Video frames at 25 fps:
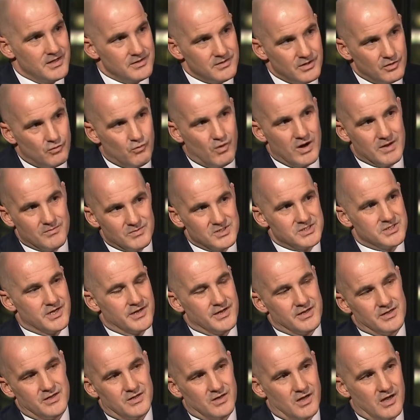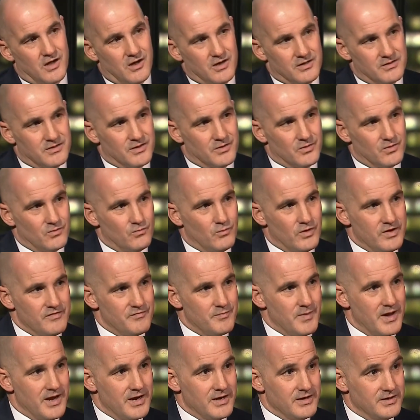The great mistake I think
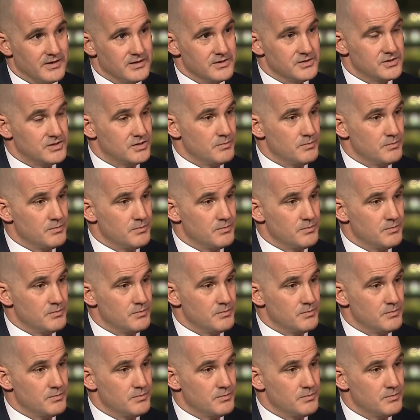we've made is